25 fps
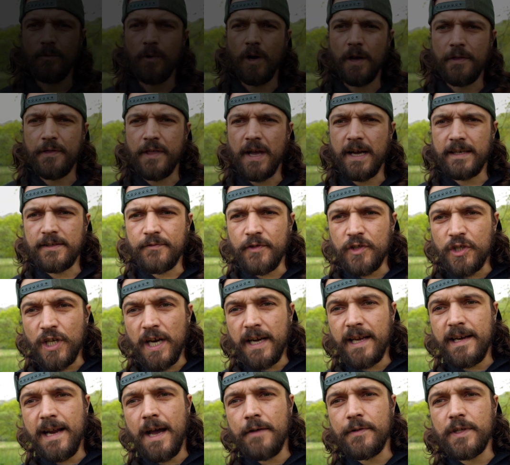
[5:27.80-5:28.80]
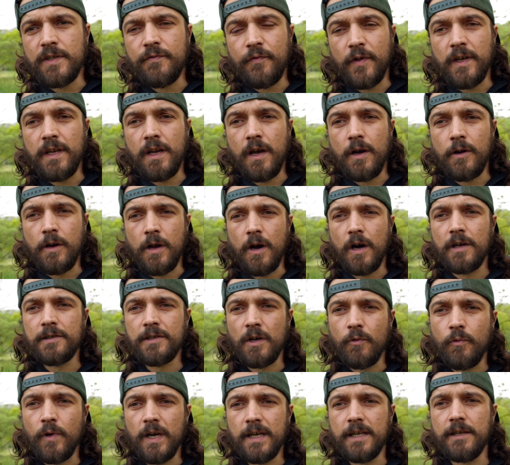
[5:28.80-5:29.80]
Right, thanks for checking out this video,
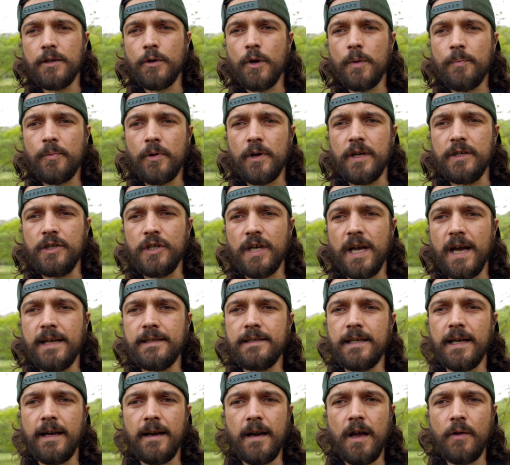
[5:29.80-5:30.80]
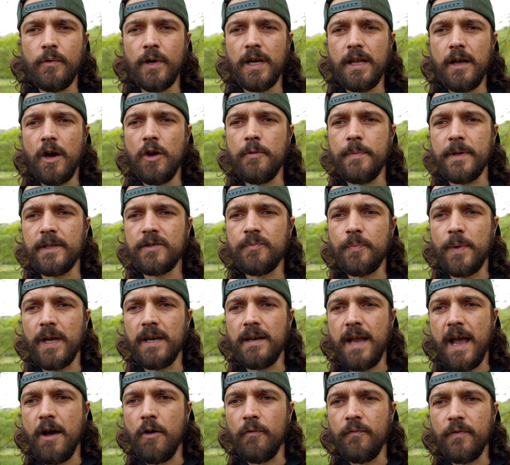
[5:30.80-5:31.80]
guys. I really do appreciate it, and I really hope it's
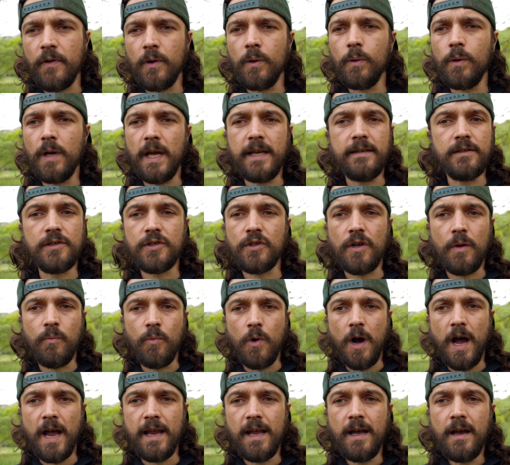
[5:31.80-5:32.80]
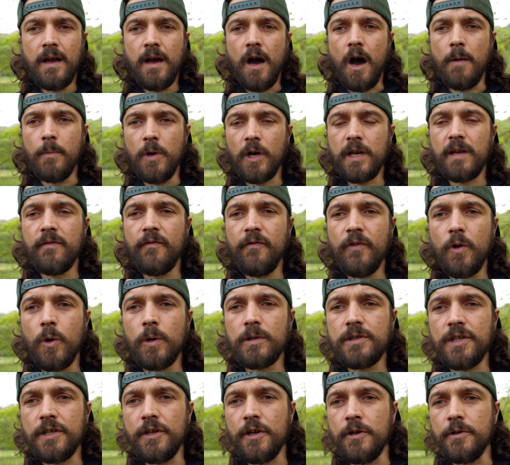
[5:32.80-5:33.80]
been helpful in some way. I'm looking
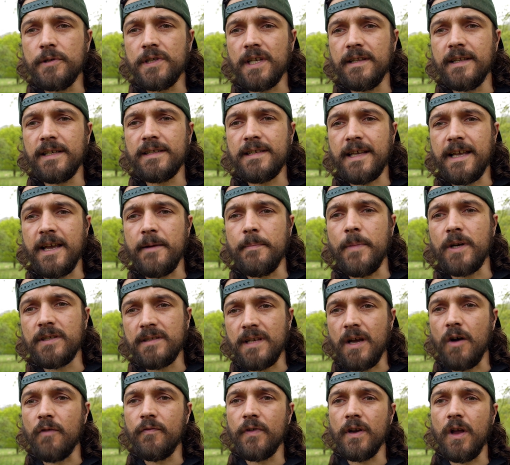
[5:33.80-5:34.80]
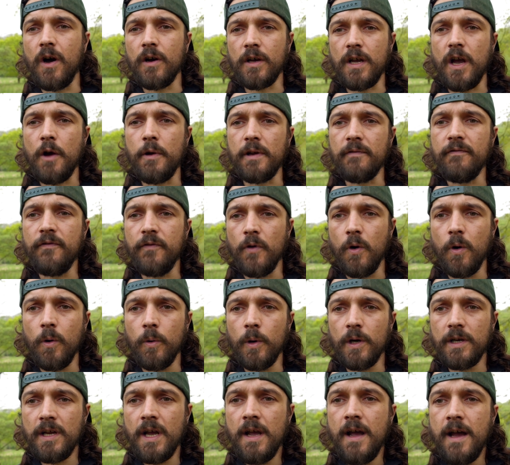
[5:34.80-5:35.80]
forward to using this kit myself a lot going
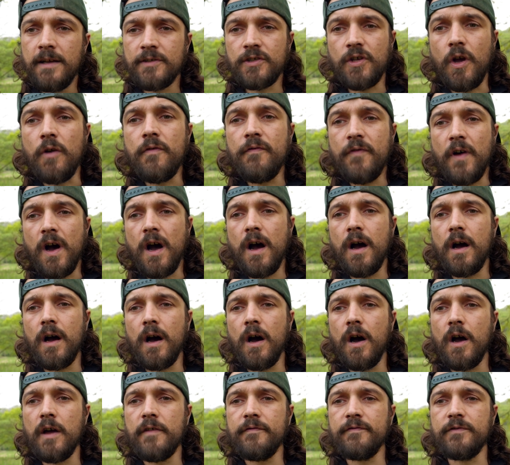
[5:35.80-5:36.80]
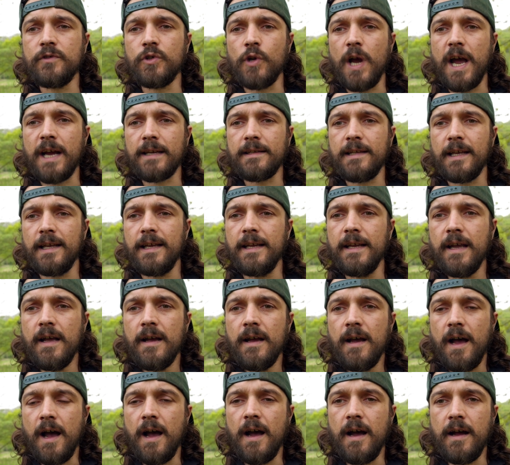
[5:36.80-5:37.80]
forward. So far, I've dragged
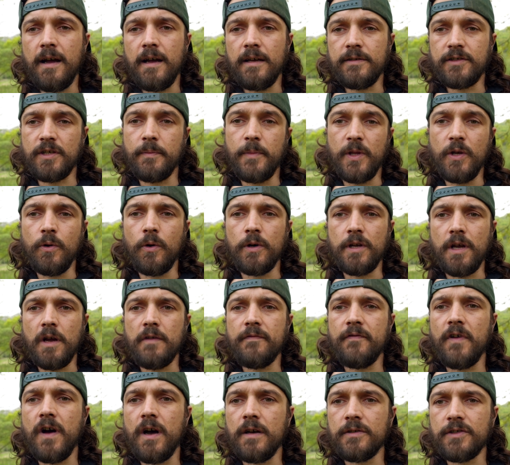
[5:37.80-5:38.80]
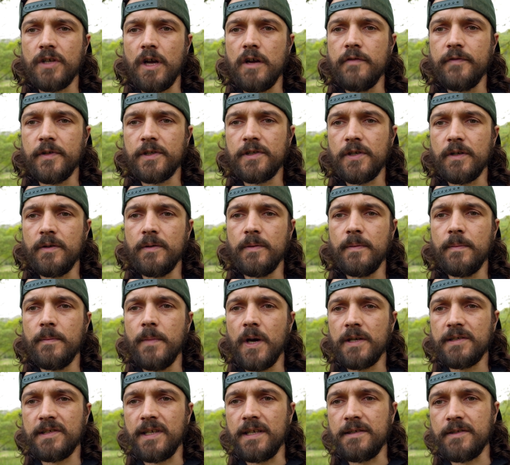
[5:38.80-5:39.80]
some of the audio files over to
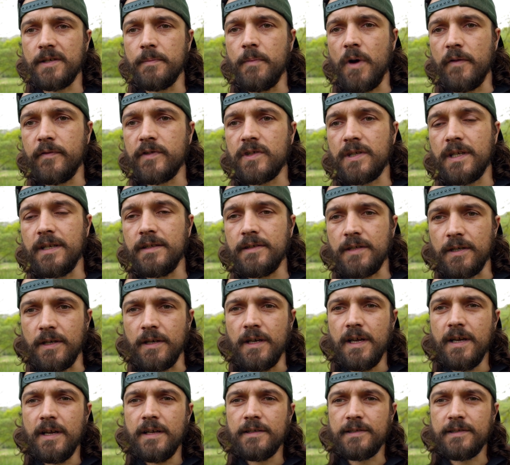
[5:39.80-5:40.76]
my system, obviously, to